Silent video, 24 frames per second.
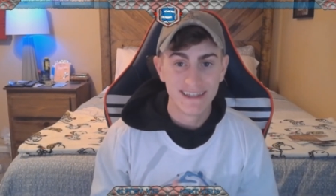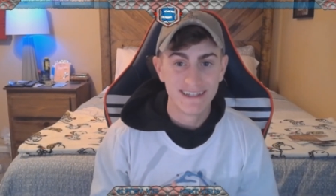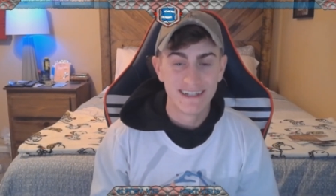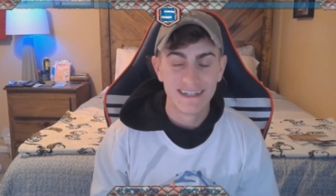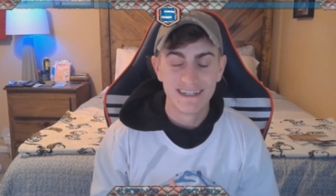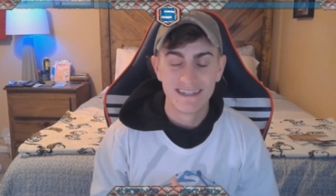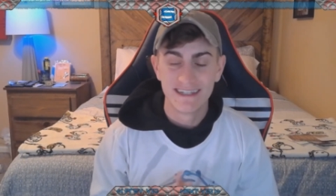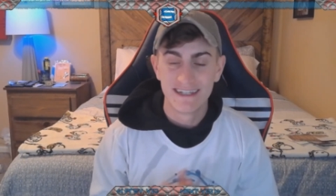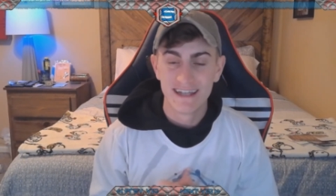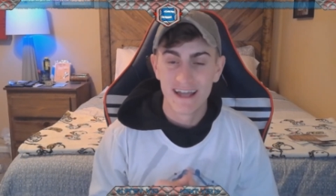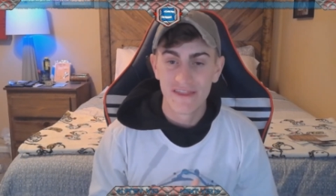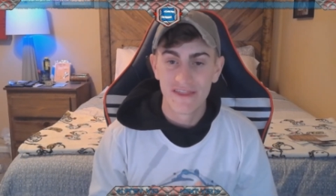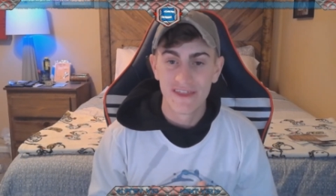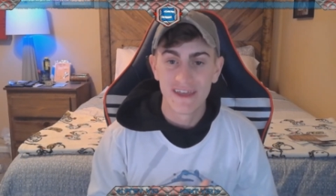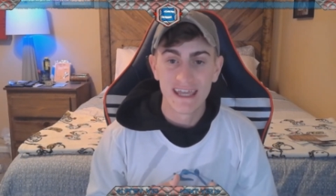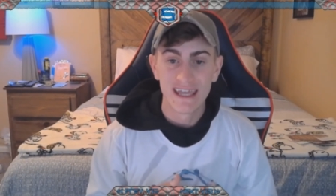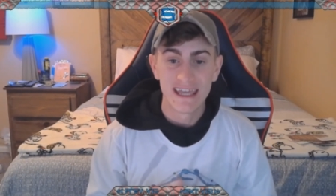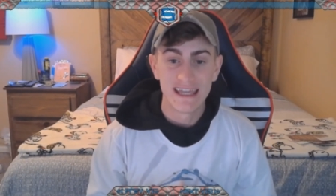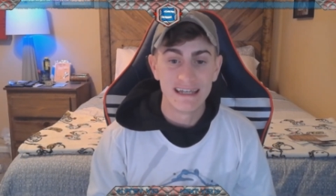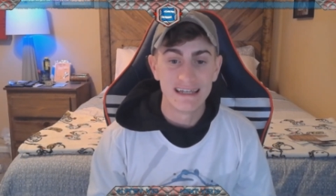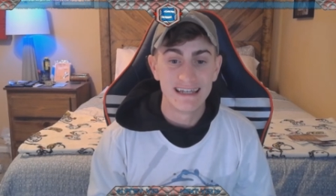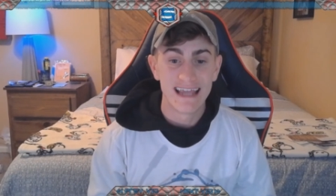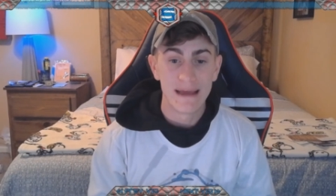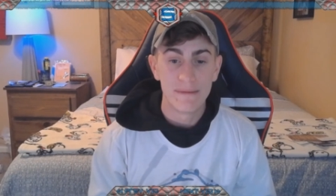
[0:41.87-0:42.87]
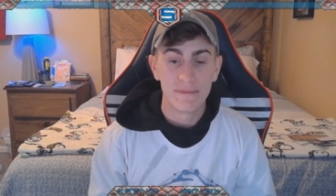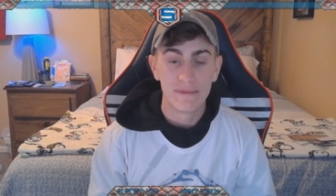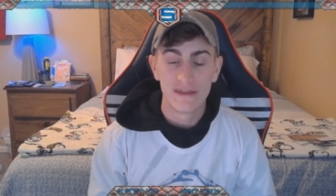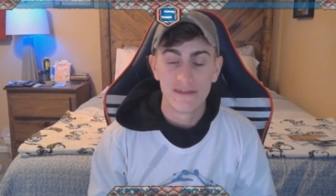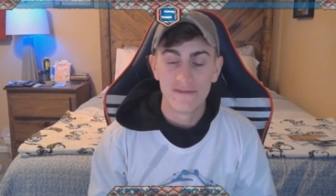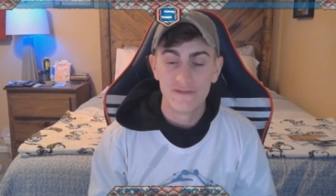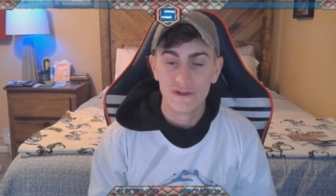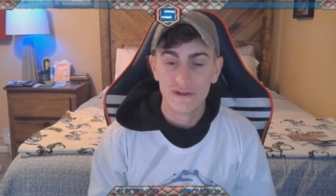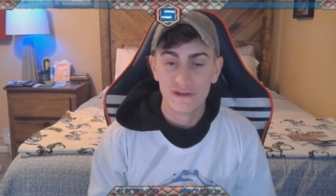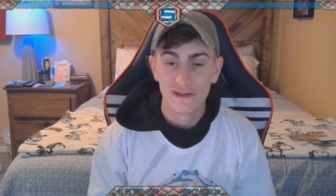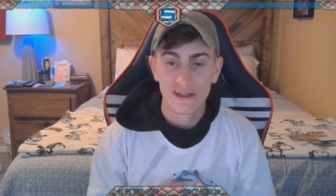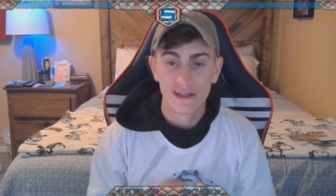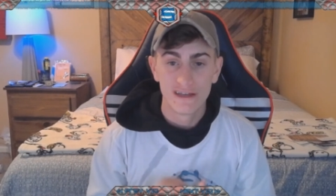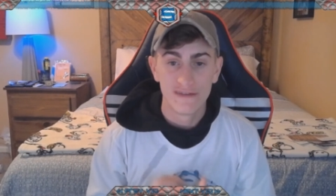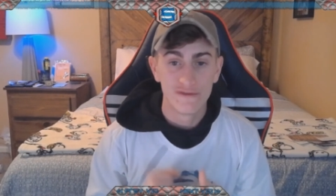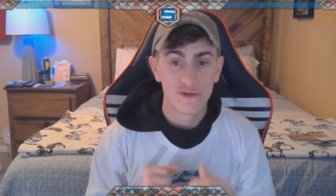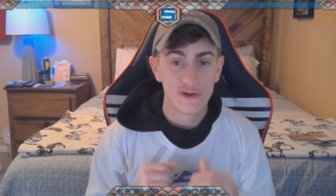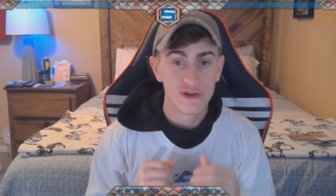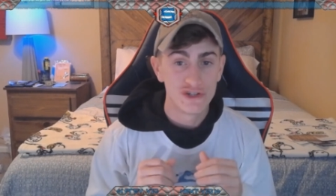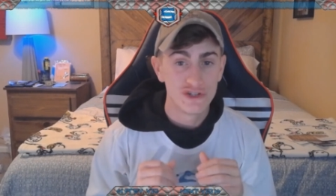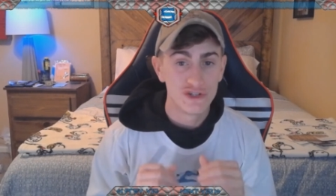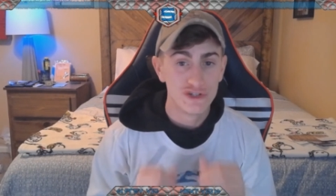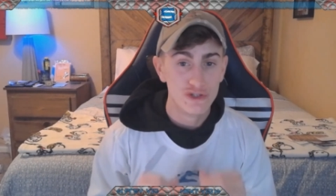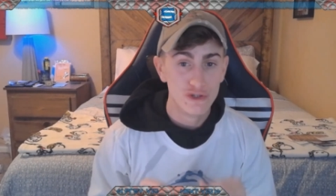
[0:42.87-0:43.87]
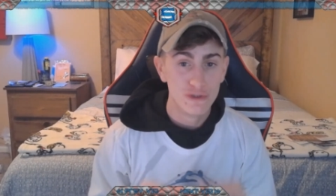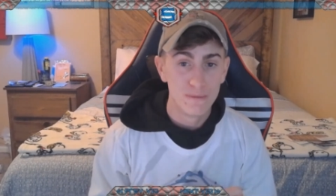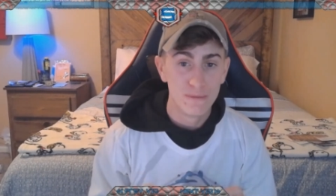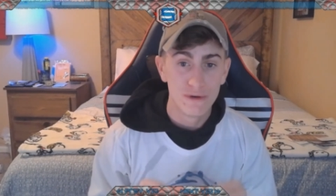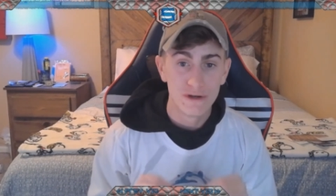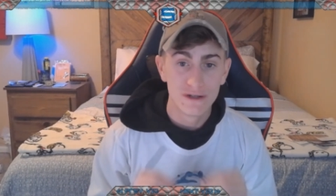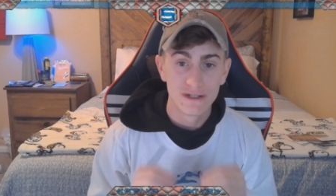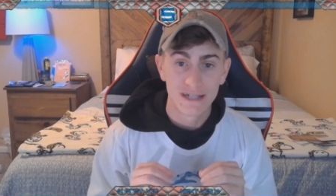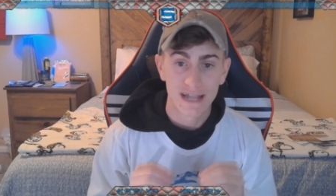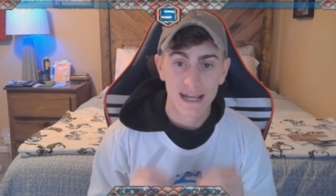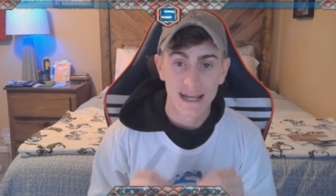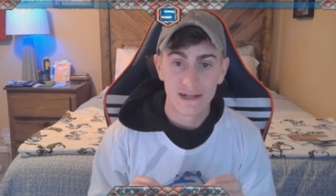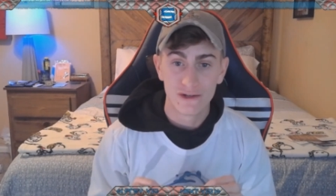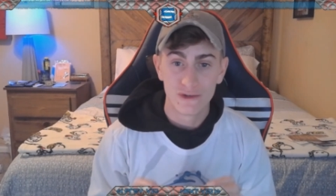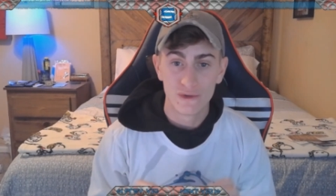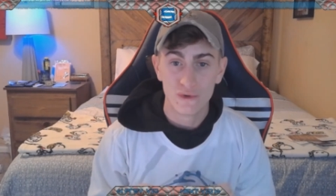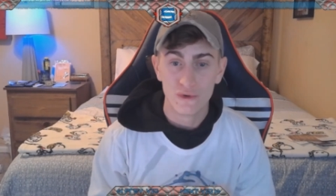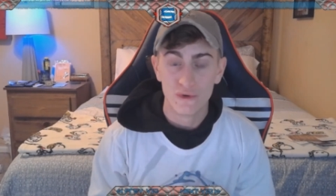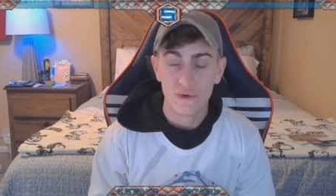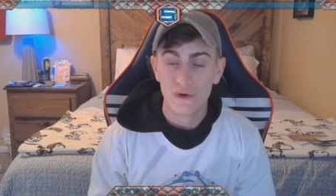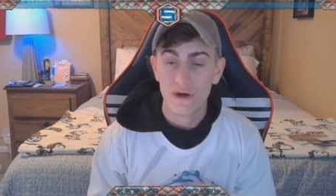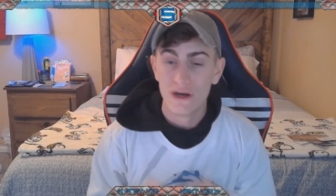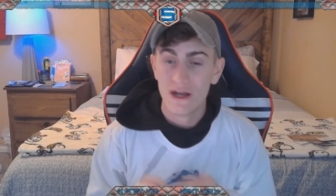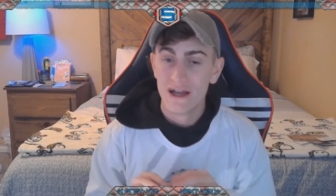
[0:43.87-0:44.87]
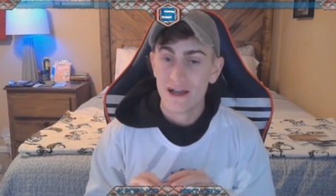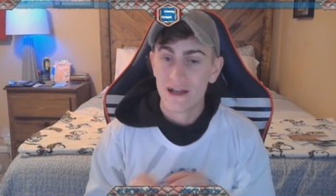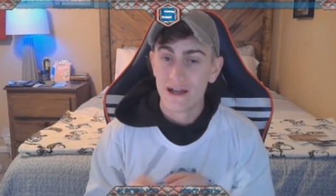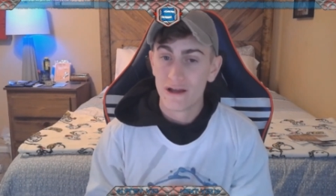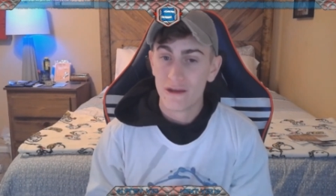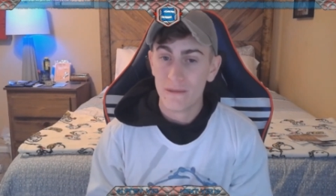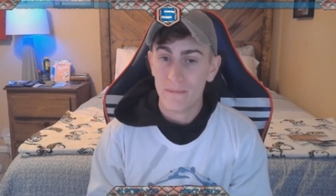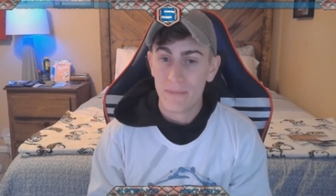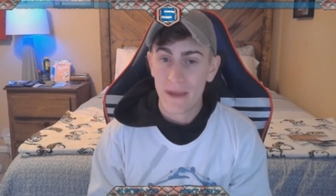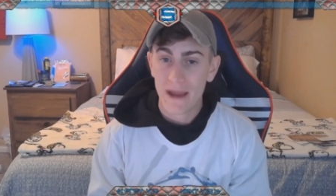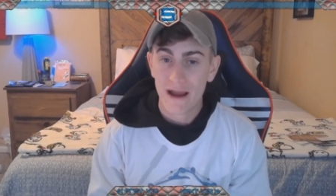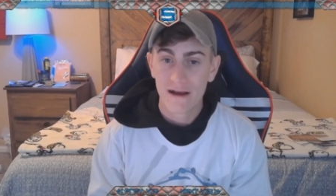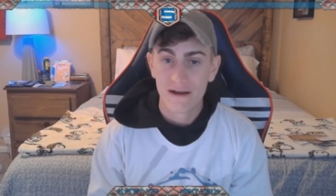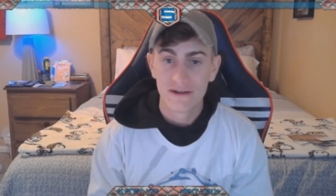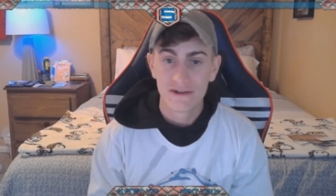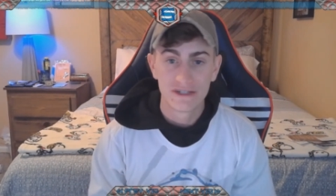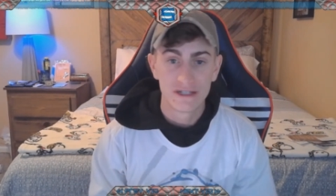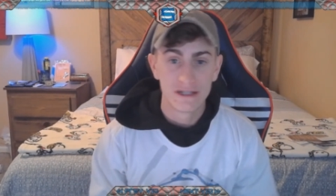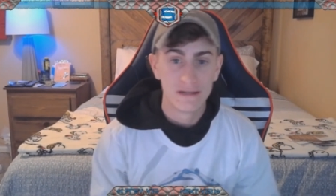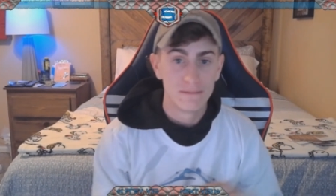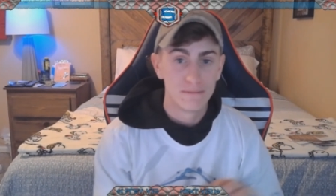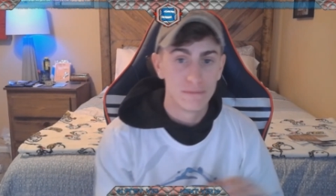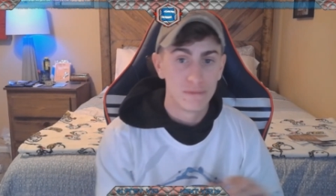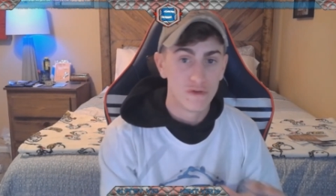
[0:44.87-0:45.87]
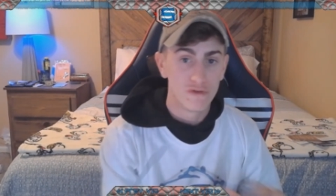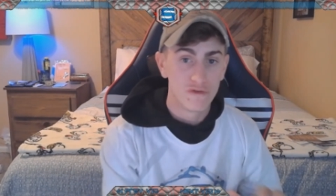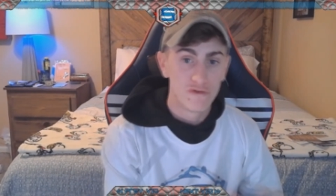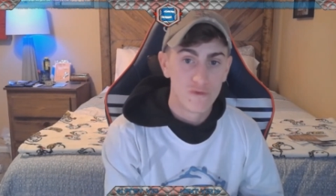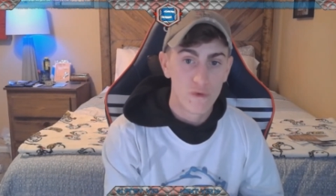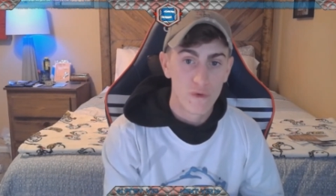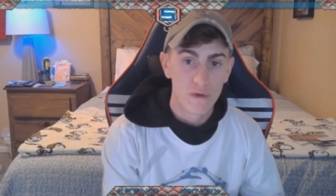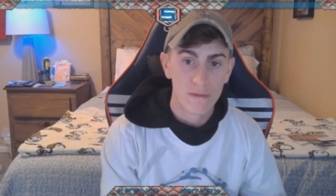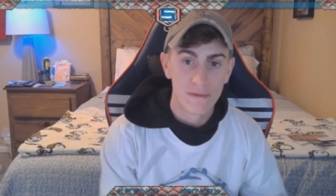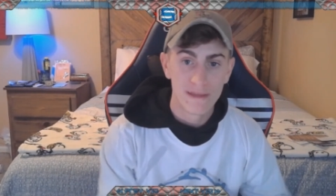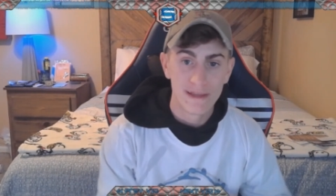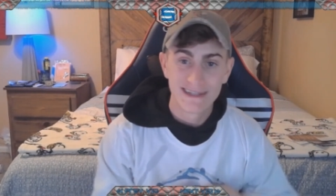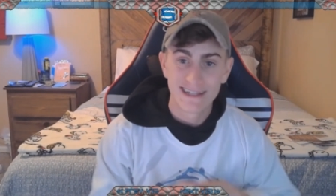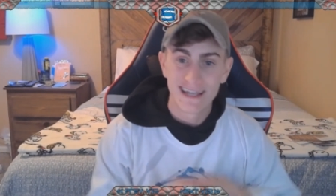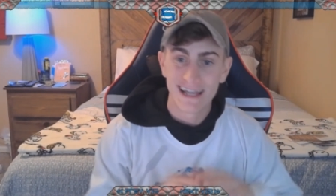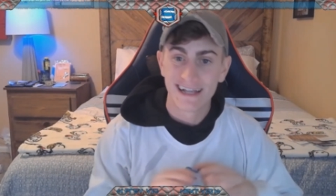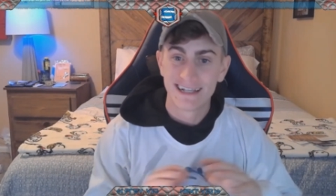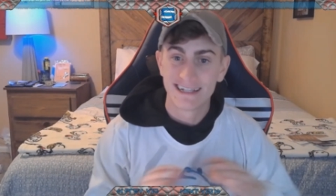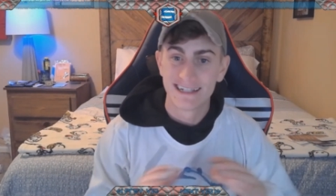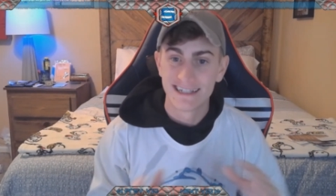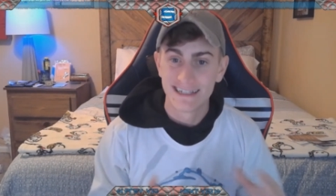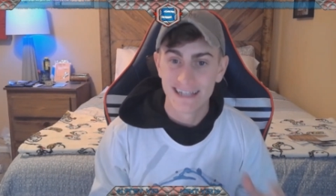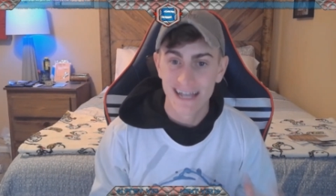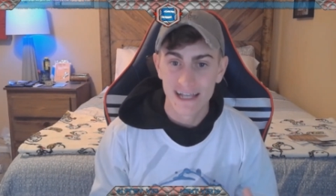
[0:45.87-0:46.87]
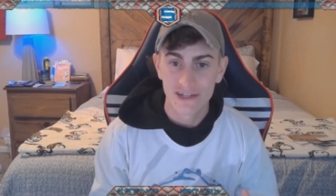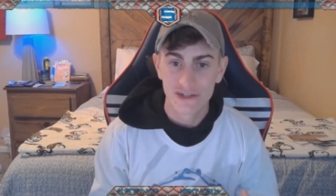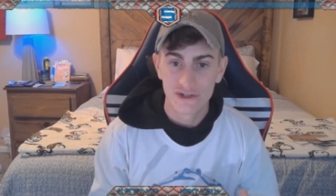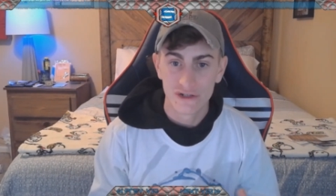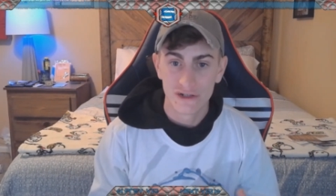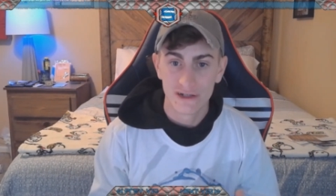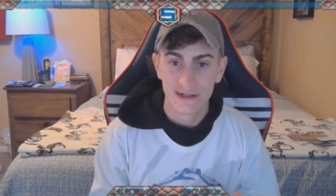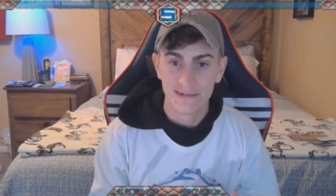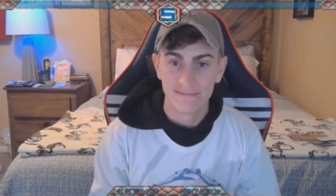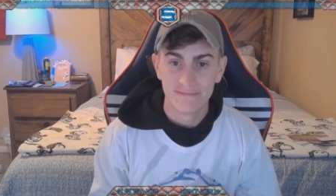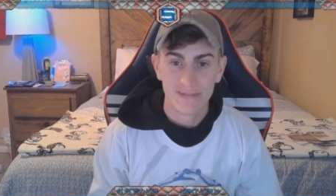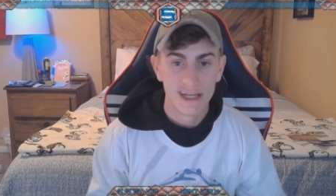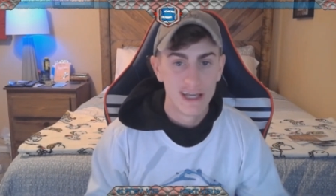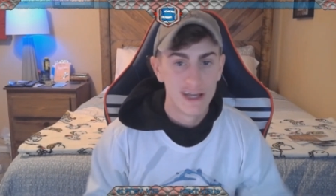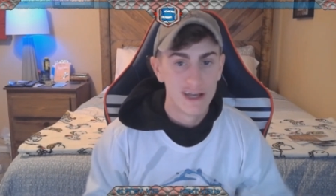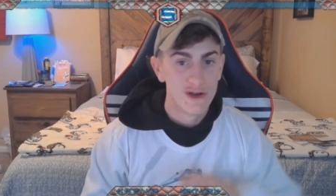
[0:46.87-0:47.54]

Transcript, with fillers: This is nothing in depth. If you're looking for a super technical comparison, performance, etc.,